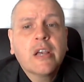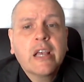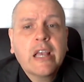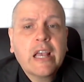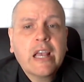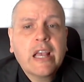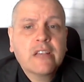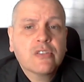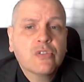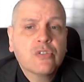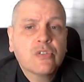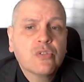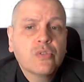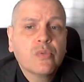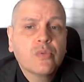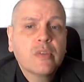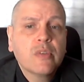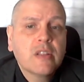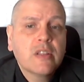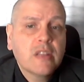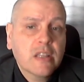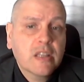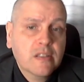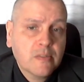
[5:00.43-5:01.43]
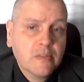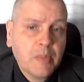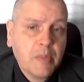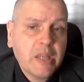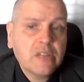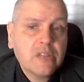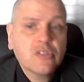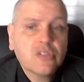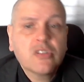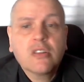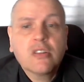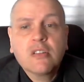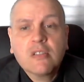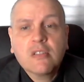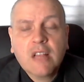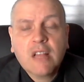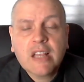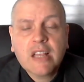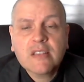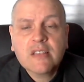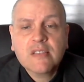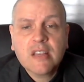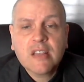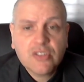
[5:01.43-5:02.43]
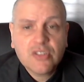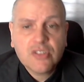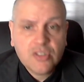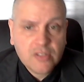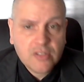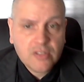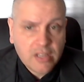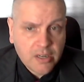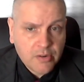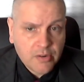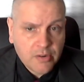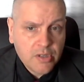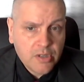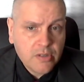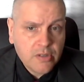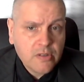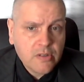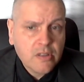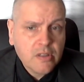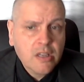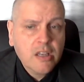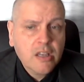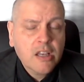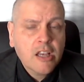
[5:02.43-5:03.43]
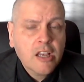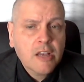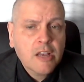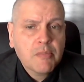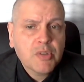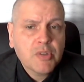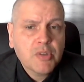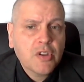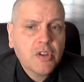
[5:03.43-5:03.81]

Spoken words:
has to do with expansion, like Sagittarius, but